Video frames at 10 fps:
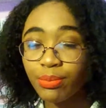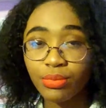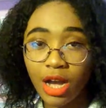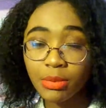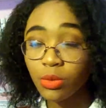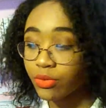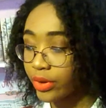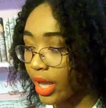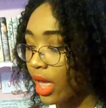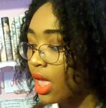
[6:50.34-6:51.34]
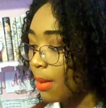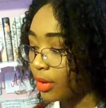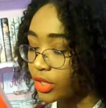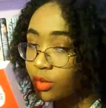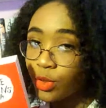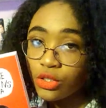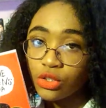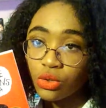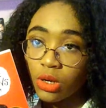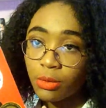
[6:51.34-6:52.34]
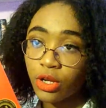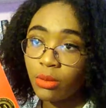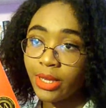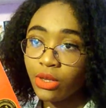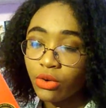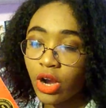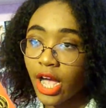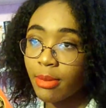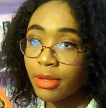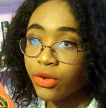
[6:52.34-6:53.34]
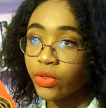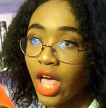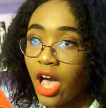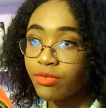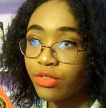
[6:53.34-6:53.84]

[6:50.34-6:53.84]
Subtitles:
probably will forget. But this book's adorable. It'll make you cry, make you laugh.